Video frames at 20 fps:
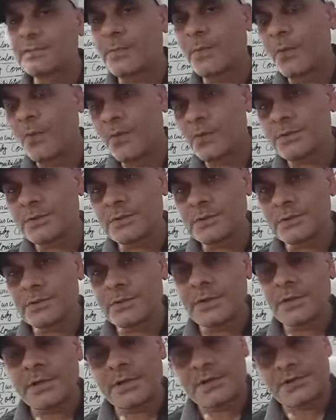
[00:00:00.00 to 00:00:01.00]
bones,
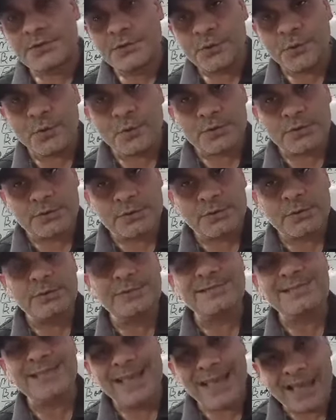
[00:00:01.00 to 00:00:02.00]
tissues,
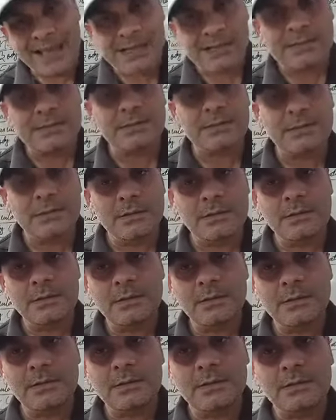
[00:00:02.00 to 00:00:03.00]
cells.
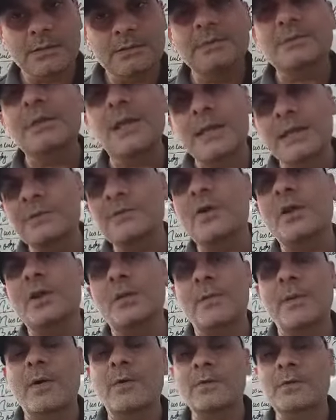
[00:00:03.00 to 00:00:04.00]
So that is
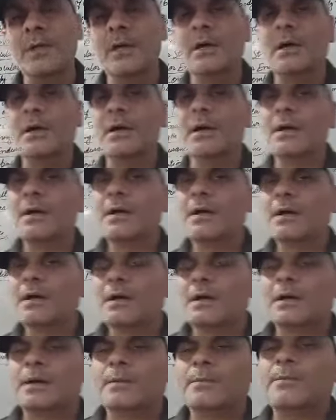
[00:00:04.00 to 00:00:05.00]
all about the
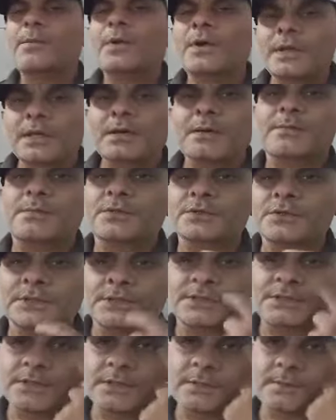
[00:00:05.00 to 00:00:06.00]
body
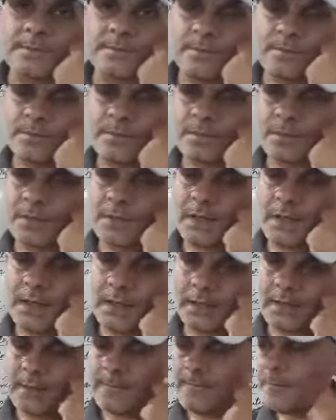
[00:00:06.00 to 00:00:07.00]
composition. Right?